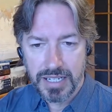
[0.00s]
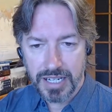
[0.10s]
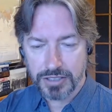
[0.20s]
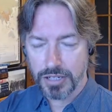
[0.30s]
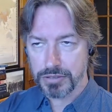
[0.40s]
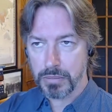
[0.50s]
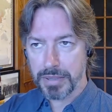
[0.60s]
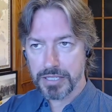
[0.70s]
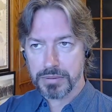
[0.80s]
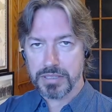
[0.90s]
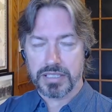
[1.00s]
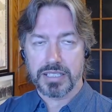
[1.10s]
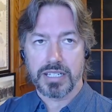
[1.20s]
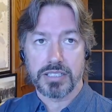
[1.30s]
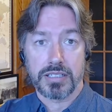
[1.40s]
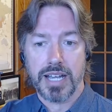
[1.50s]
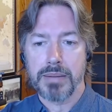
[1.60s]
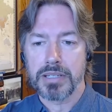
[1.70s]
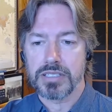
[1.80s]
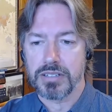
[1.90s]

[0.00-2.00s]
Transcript: It's also a place where you can send us your comments,